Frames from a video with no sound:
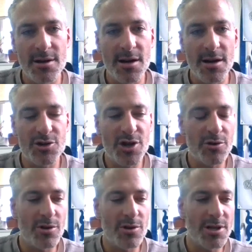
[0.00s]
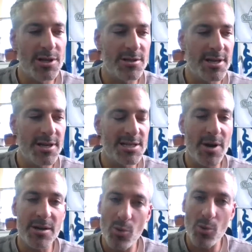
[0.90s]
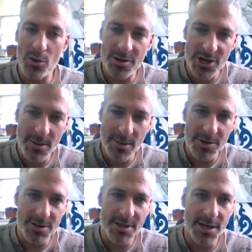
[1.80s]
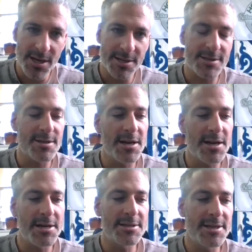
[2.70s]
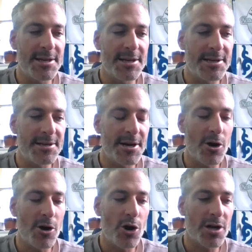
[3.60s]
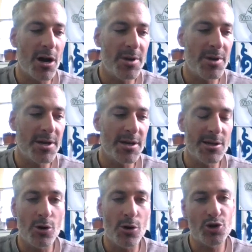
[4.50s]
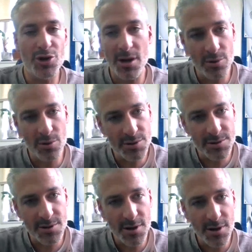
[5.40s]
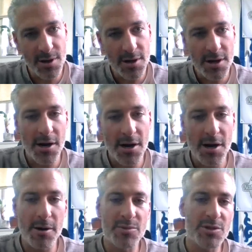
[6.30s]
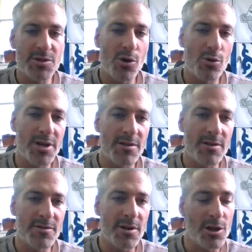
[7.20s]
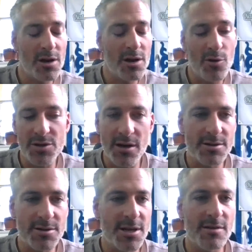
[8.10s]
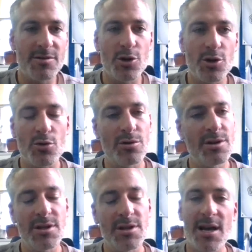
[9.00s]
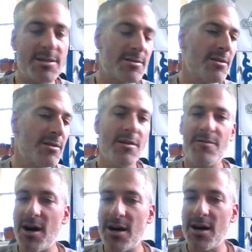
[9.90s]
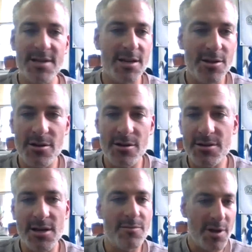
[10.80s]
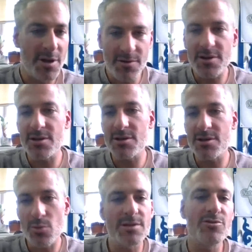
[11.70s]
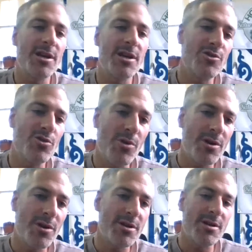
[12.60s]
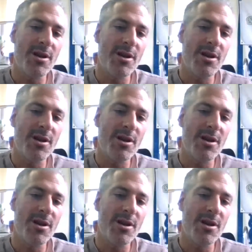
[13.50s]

Generally, they spend more than Japanese guests, and they are coming in larger numbers. So a lot of hotels have, in the last 5, 10 years, have pivoted towards international market.